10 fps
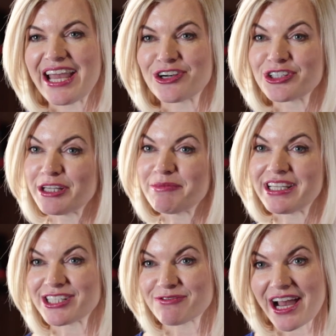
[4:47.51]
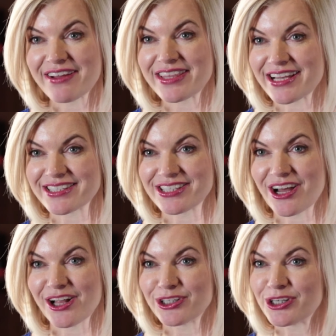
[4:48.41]
and your limit is
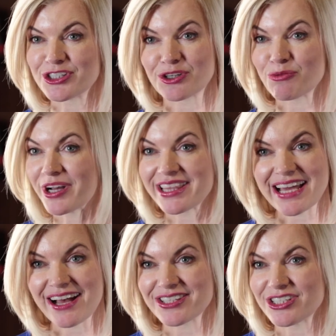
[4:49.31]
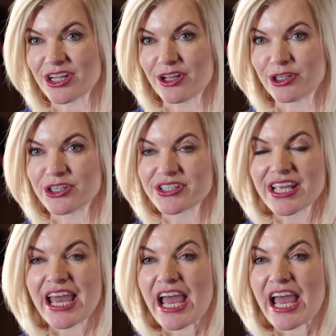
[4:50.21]
$5,000 or $1,000